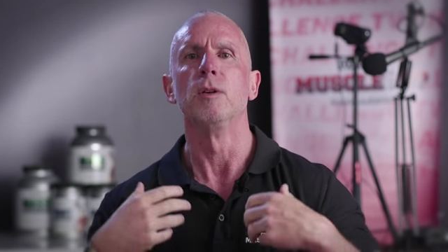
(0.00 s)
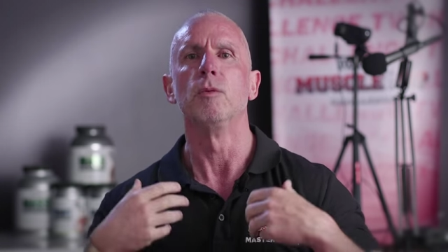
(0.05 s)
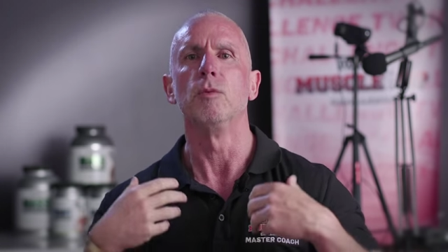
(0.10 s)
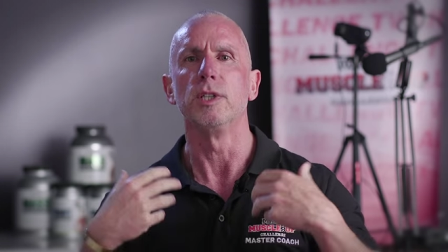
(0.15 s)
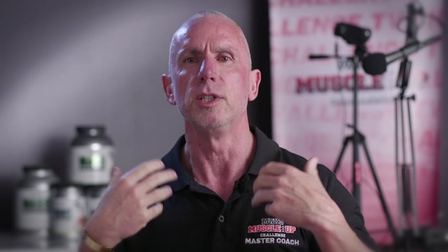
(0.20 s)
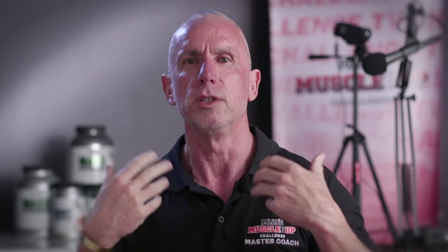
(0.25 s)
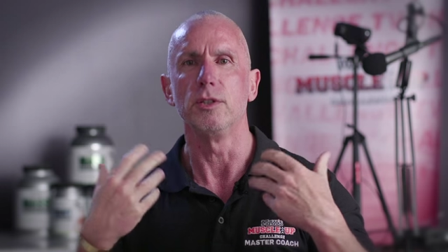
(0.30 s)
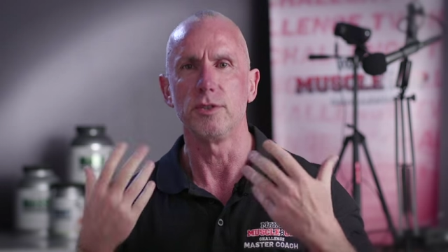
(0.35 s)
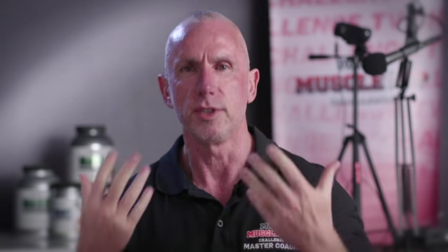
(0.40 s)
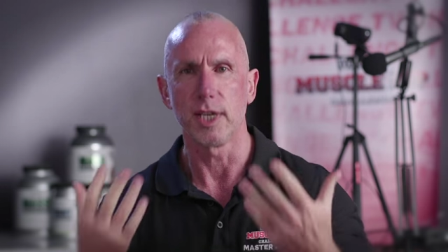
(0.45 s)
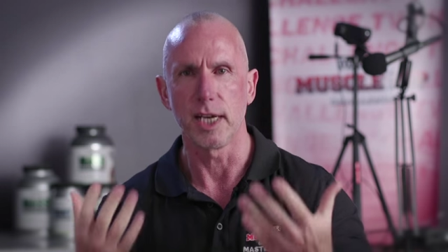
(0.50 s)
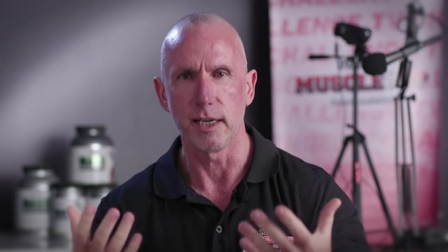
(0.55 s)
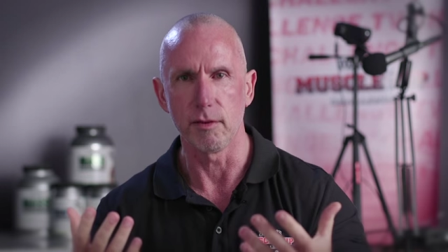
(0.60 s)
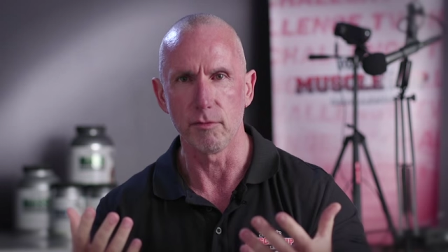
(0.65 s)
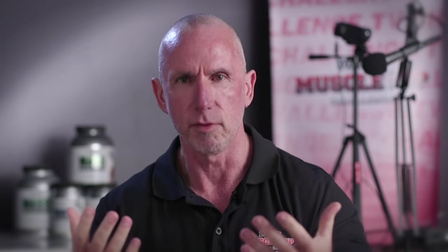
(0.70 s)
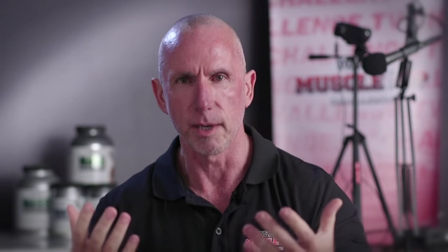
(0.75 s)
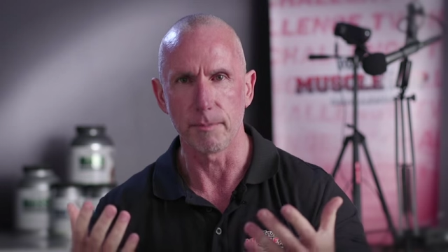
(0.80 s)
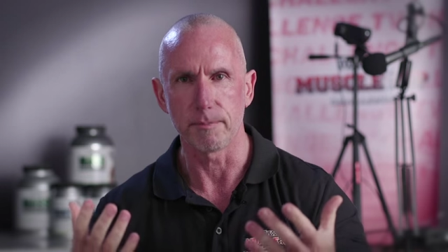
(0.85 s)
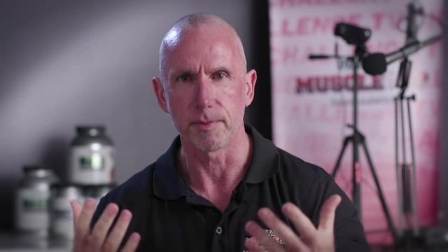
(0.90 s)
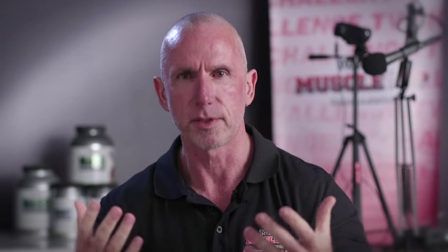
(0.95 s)
we do 10
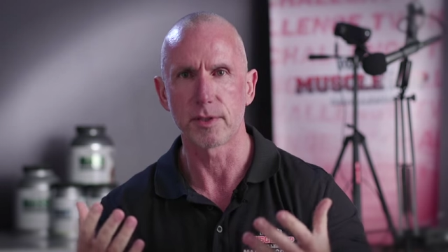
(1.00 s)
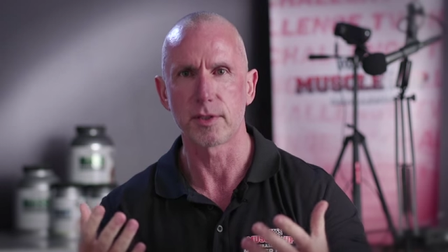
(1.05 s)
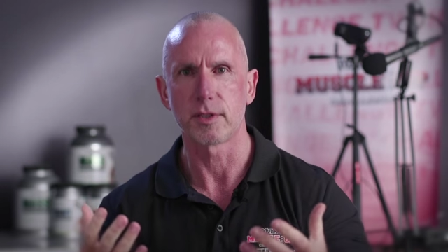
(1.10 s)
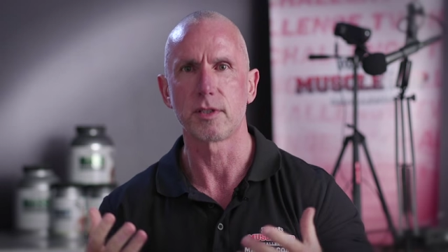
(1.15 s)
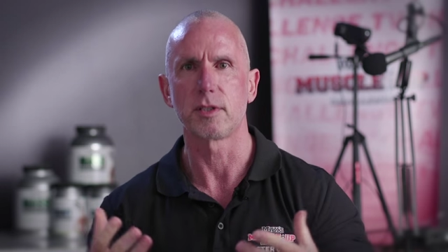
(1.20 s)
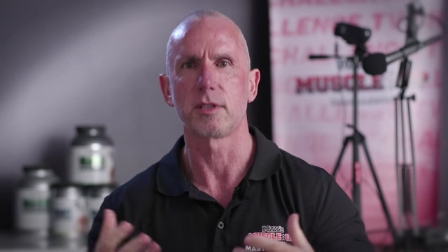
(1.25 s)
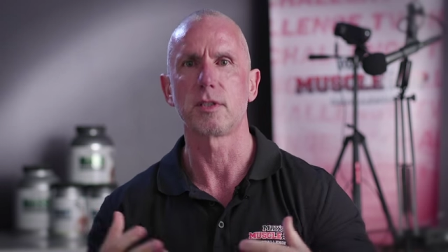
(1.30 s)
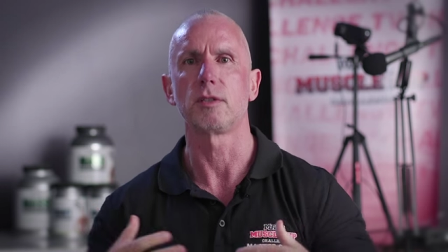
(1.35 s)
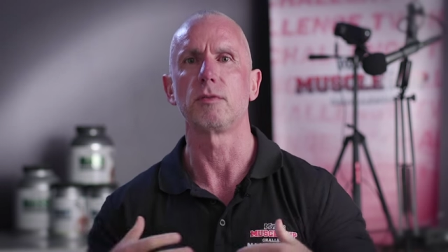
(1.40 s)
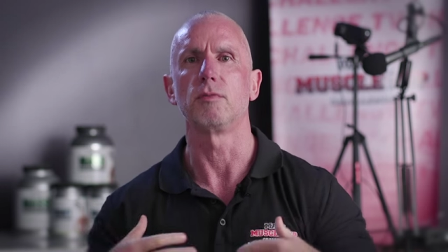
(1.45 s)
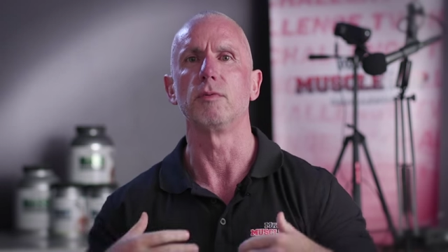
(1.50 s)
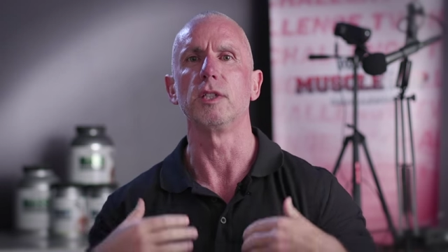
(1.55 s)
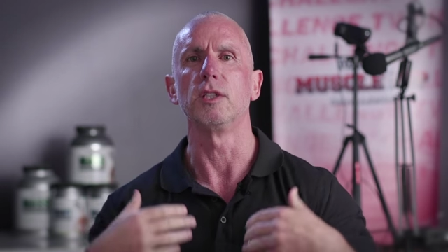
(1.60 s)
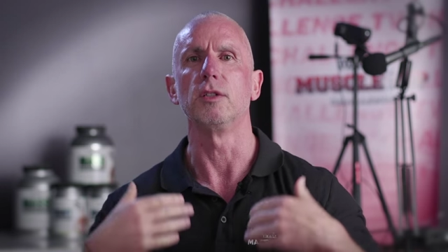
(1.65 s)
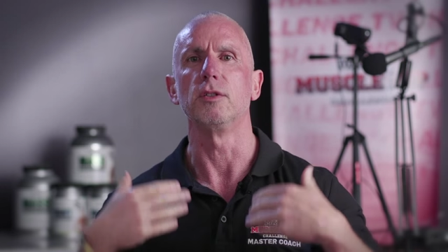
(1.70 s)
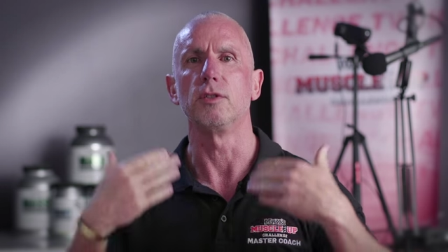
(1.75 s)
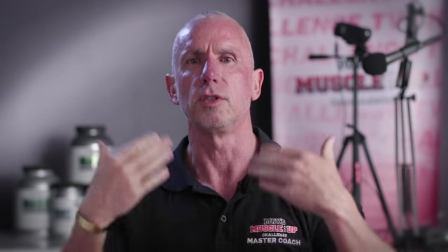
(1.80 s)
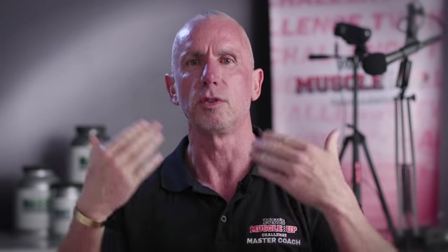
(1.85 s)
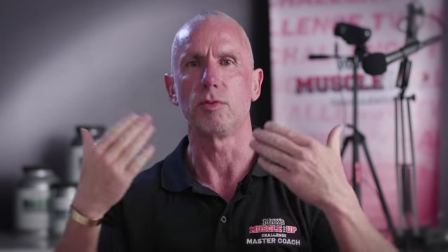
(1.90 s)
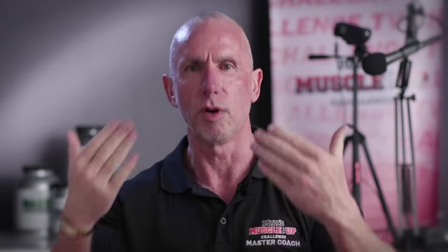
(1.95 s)
reps, we
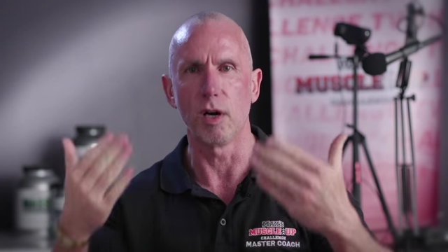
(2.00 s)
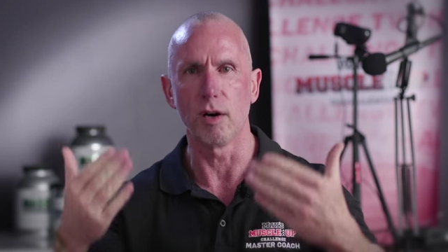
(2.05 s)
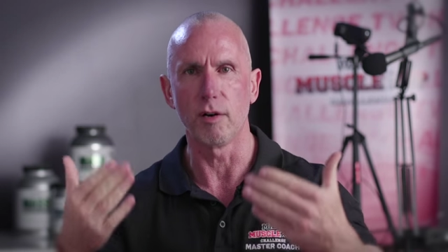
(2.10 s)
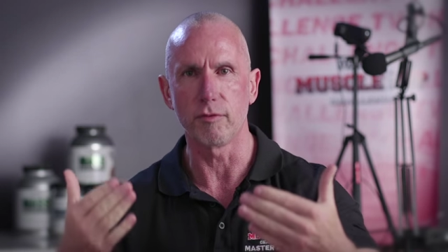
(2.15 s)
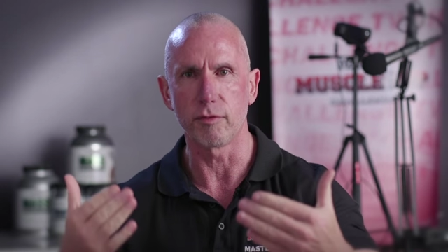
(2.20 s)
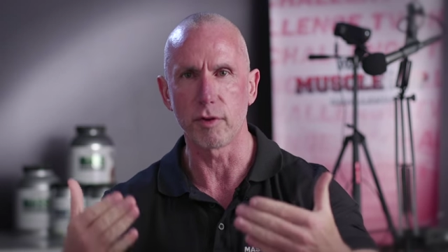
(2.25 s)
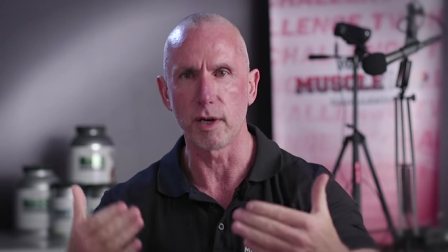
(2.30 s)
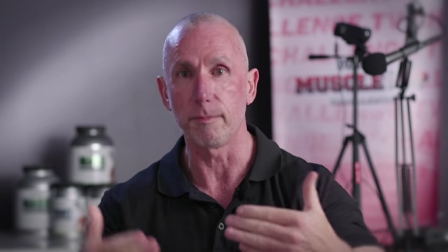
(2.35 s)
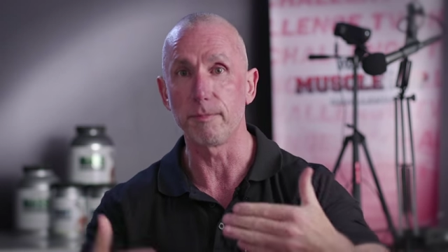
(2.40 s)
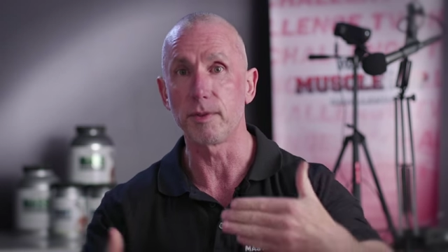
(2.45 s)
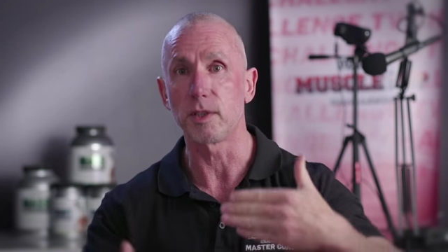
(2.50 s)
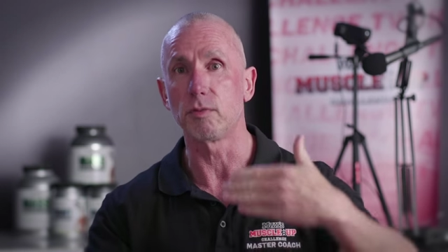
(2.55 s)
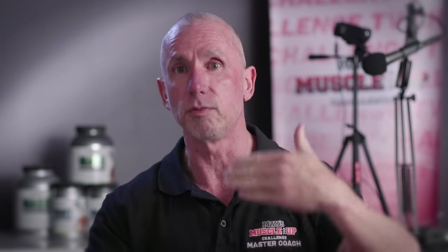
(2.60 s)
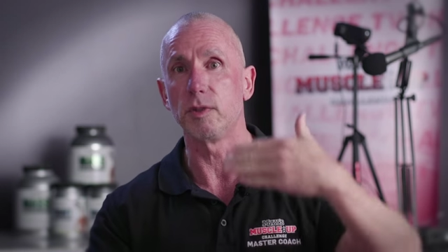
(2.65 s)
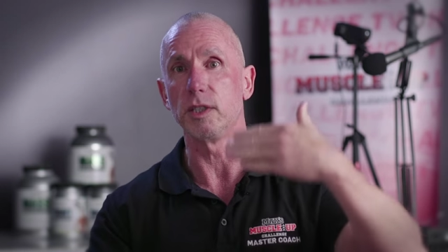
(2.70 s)
do 12 reps,